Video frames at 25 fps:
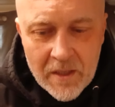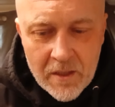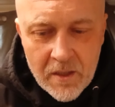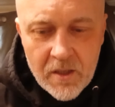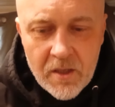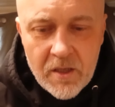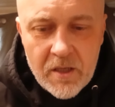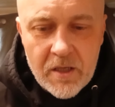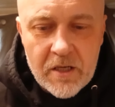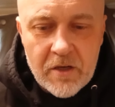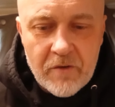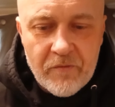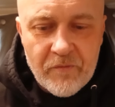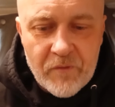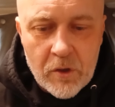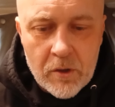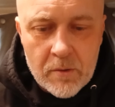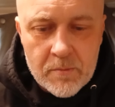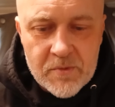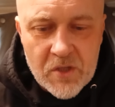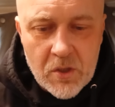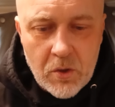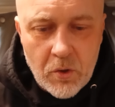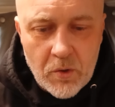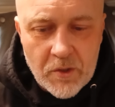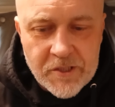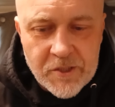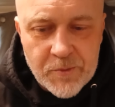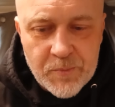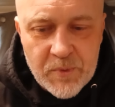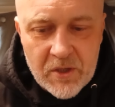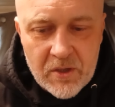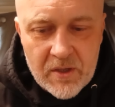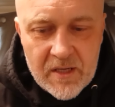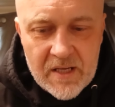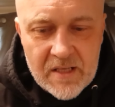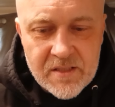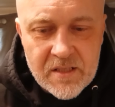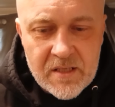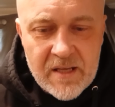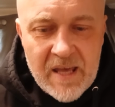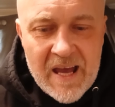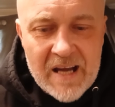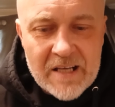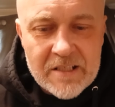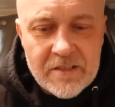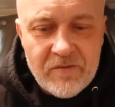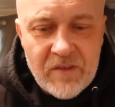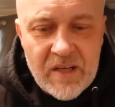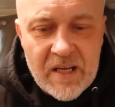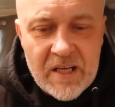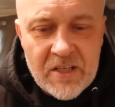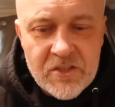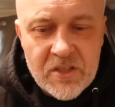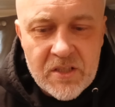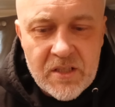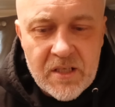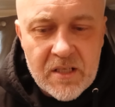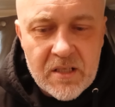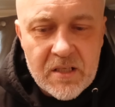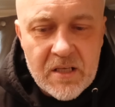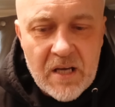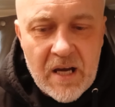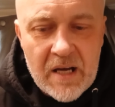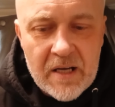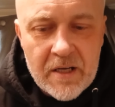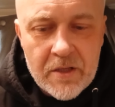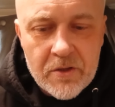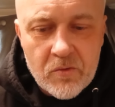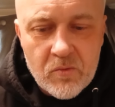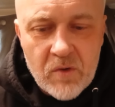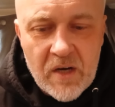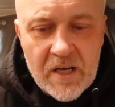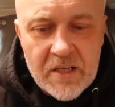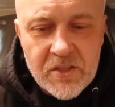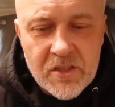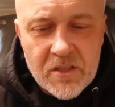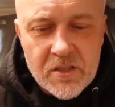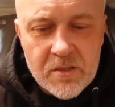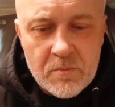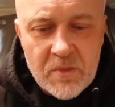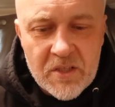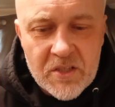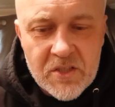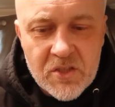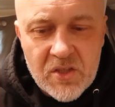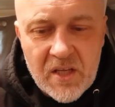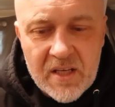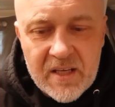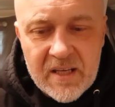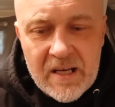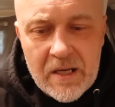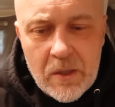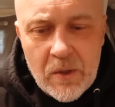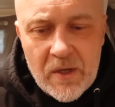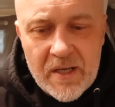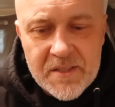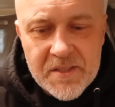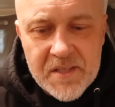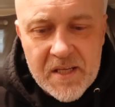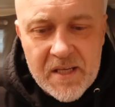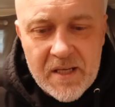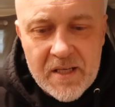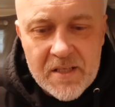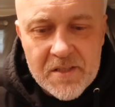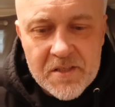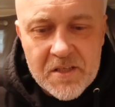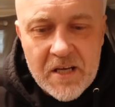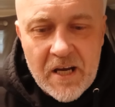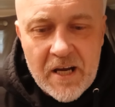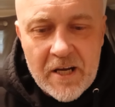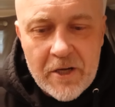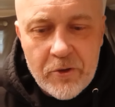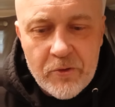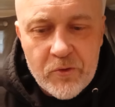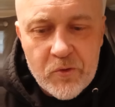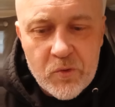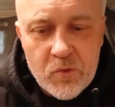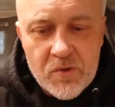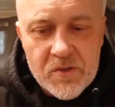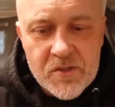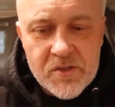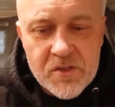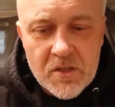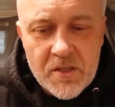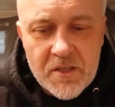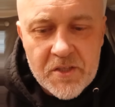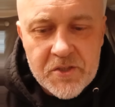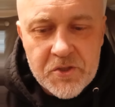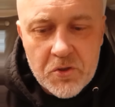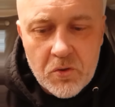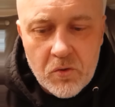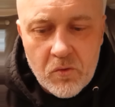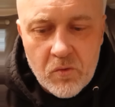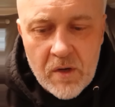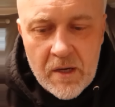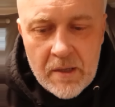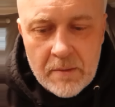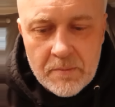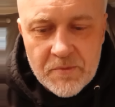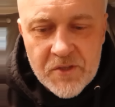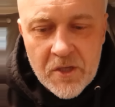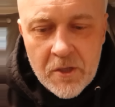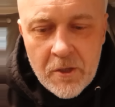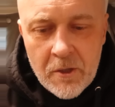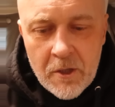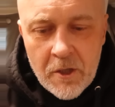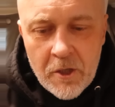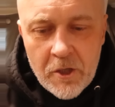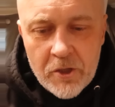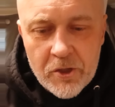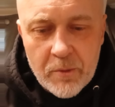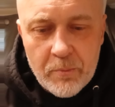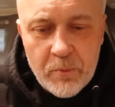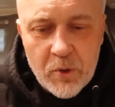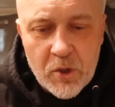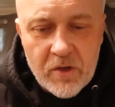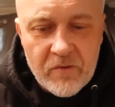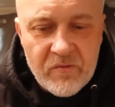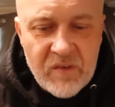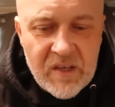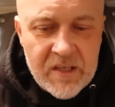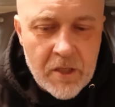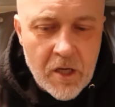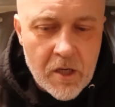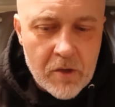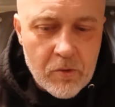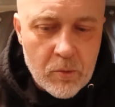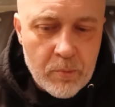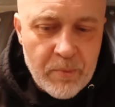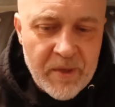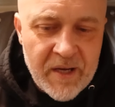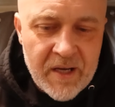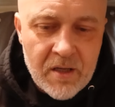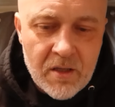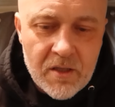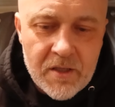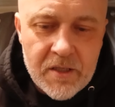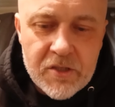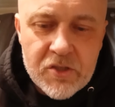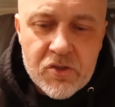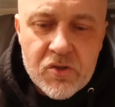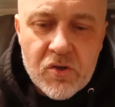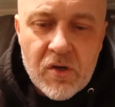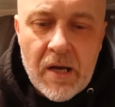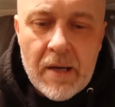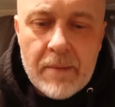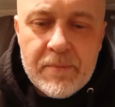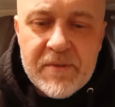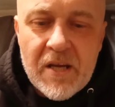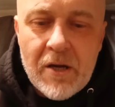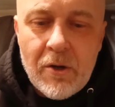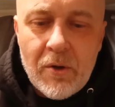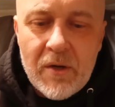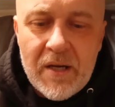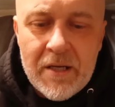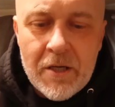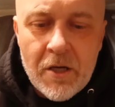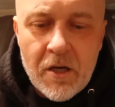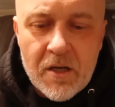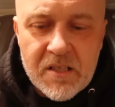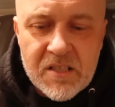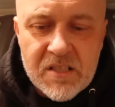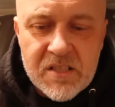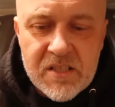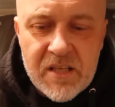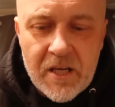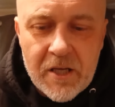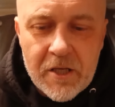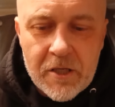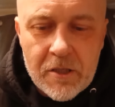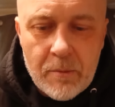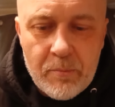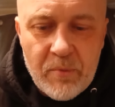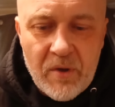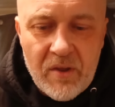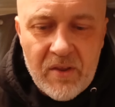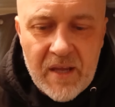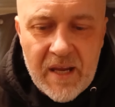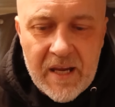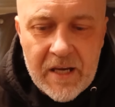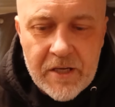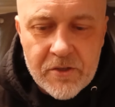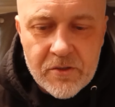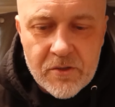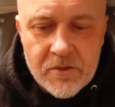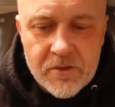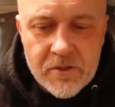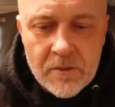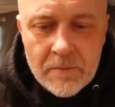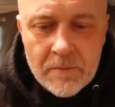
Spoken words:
It affirms the Holy Spirit as an active agent in guiding the righteous, much like how Isaiah is guided through the celestial realms. The Book of Enoch repeatedly describes how Enoch is taken up by the angels